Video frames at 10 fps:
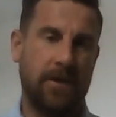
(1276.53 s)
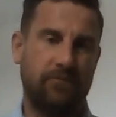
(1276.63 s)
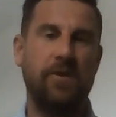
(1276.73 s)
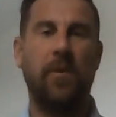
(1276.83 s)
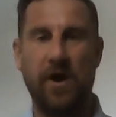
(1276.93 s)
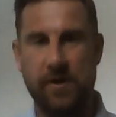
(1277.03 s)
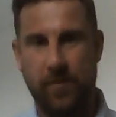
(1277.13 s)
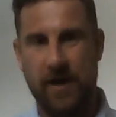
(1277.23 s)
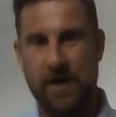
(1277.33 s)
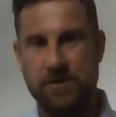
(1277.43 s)
remind the
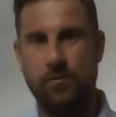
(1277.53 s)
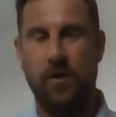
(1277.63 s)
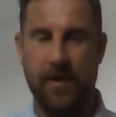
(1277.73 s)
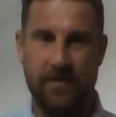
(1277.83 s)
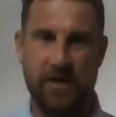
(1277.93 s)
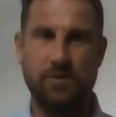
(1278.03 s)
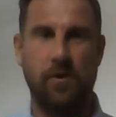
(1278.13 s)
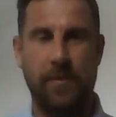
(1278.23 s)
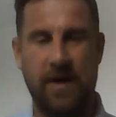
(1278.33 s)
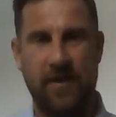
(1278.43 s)
players, what about this, what
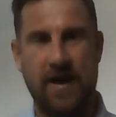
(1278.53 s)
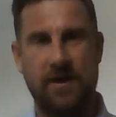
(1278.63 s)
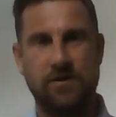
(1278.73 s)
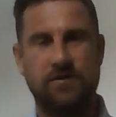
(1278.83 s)
about that,